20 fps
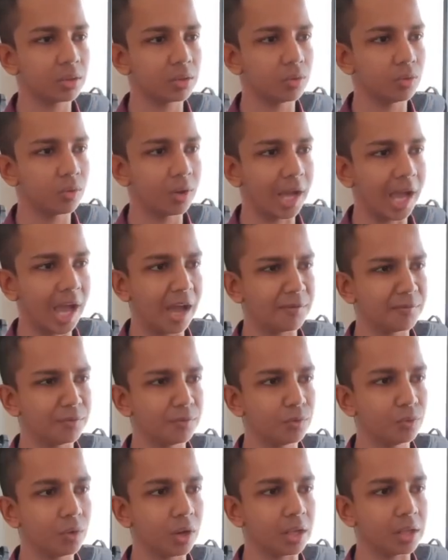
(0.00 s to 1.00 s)
this, you
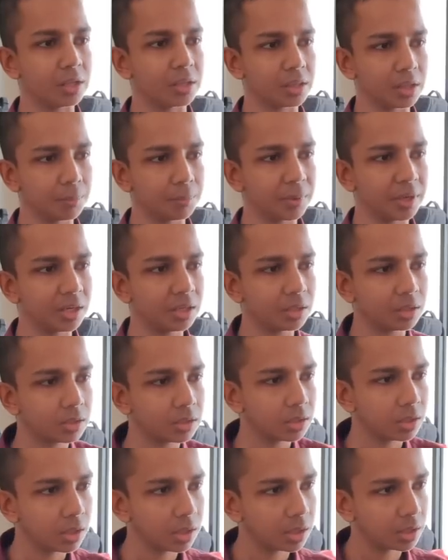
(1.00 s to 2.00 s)
have to unzip it.
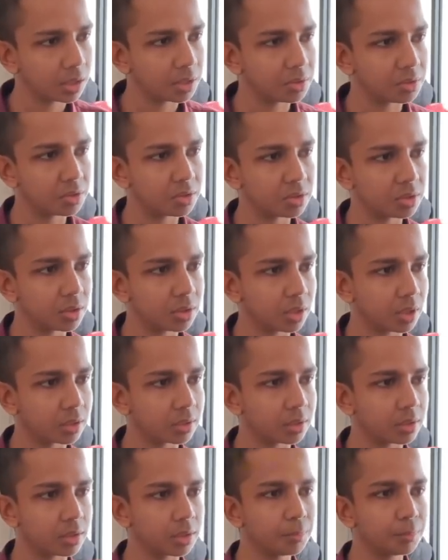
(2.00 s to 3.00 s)
Let's
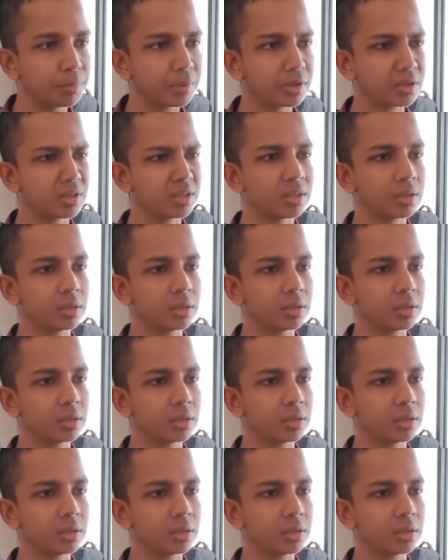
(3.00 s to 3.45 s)
just unzip.